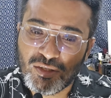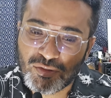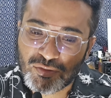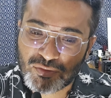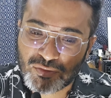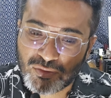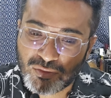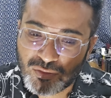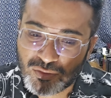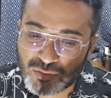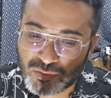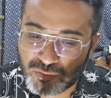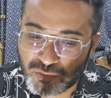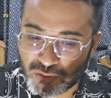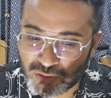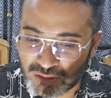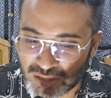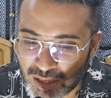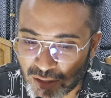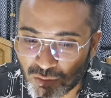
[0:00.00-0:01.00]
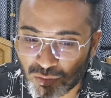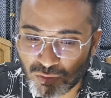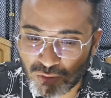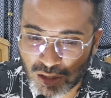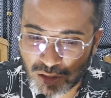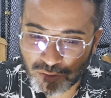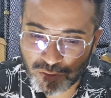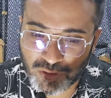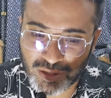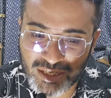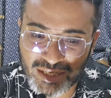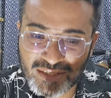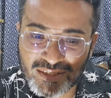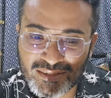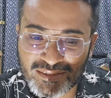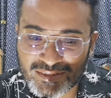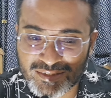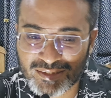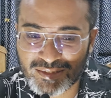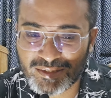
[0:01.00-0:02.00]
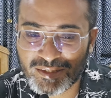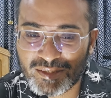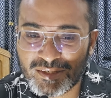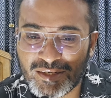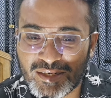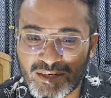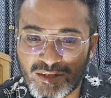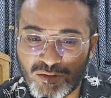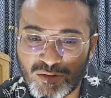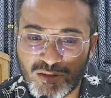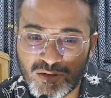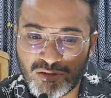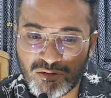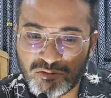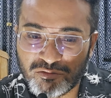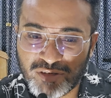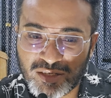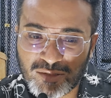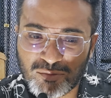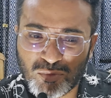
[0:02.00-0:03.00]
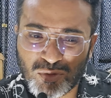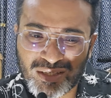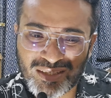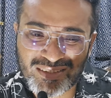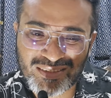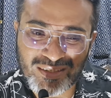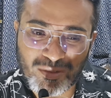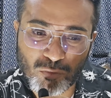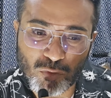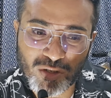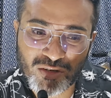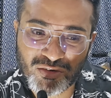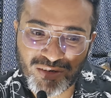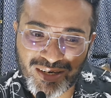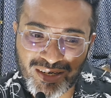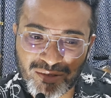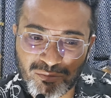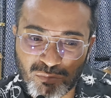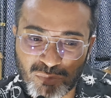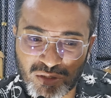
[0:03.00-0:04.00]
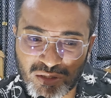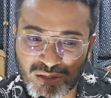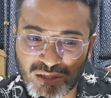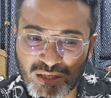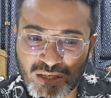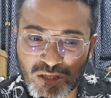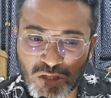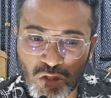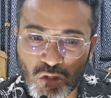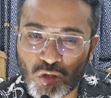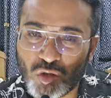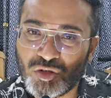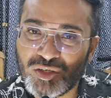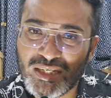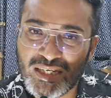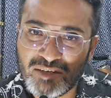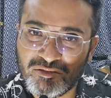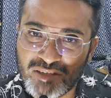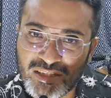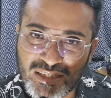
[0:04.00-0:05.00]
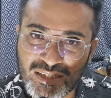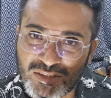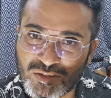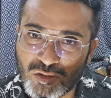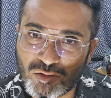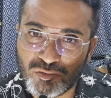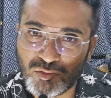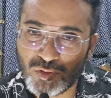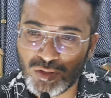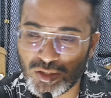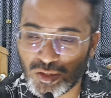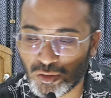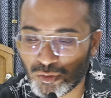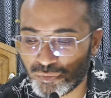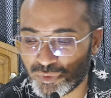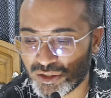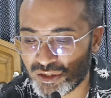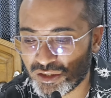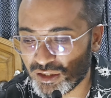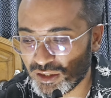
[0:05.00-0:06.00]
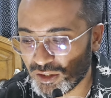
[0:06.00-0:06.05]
So for now, our net is still here and our Facebook is somewhat running, but not really. Everything is not fully open.